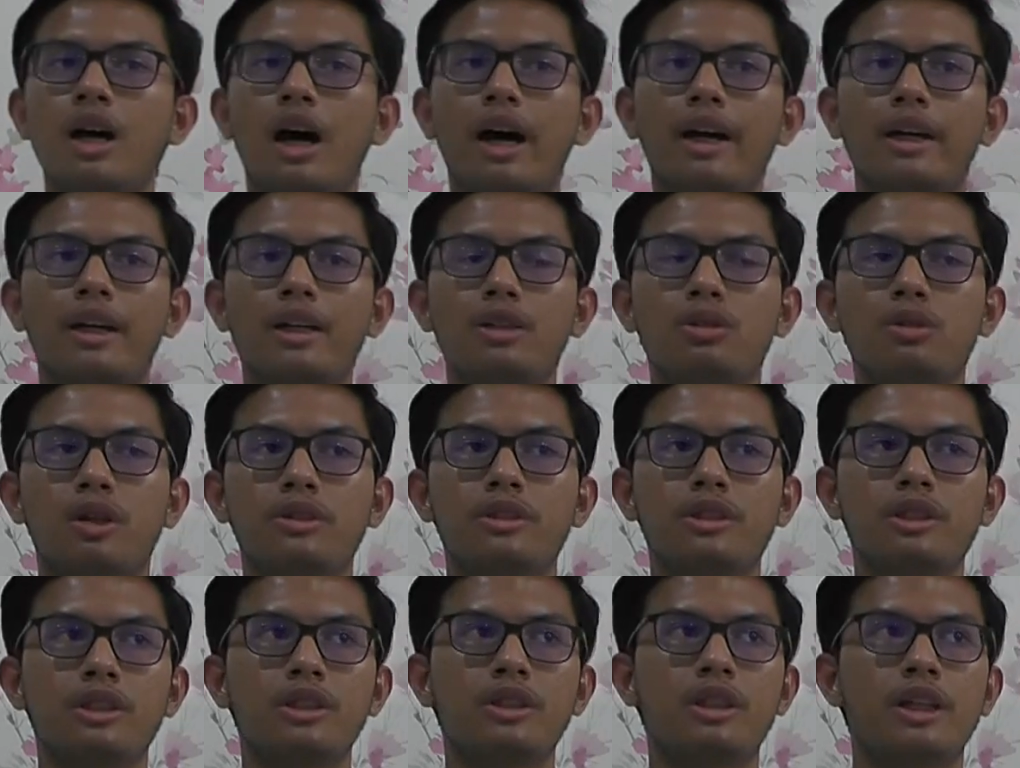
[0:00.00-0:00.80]
I get to
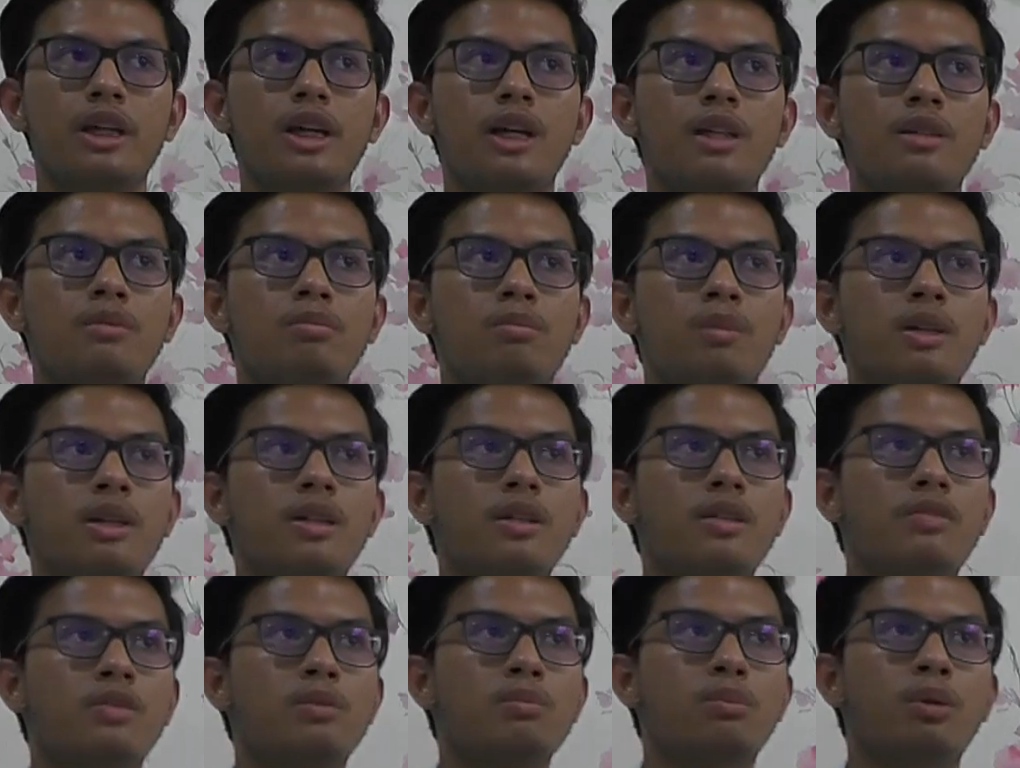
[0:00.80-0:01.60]
understand many
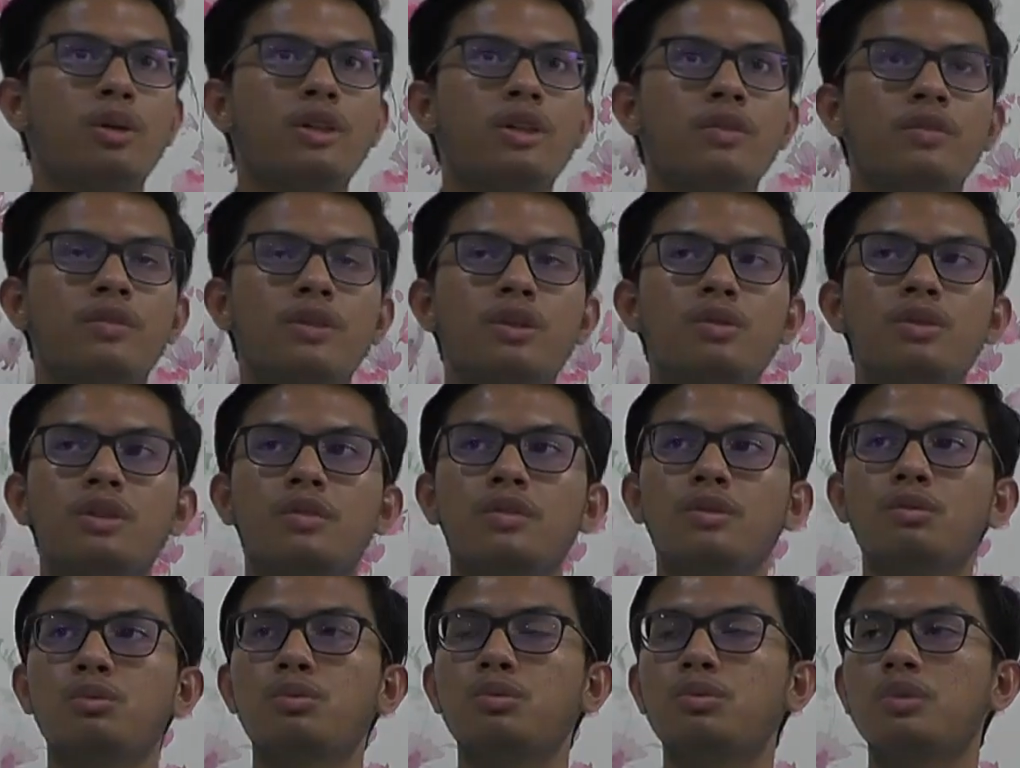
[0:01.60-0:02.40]
different point of views
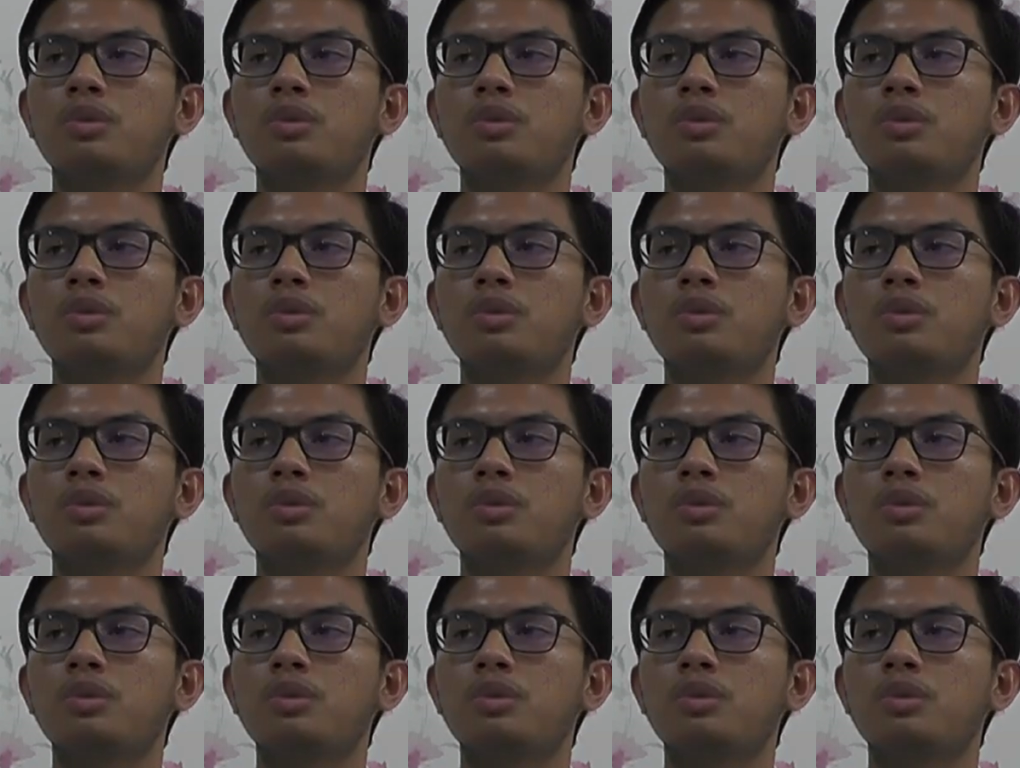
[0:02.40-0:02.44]
of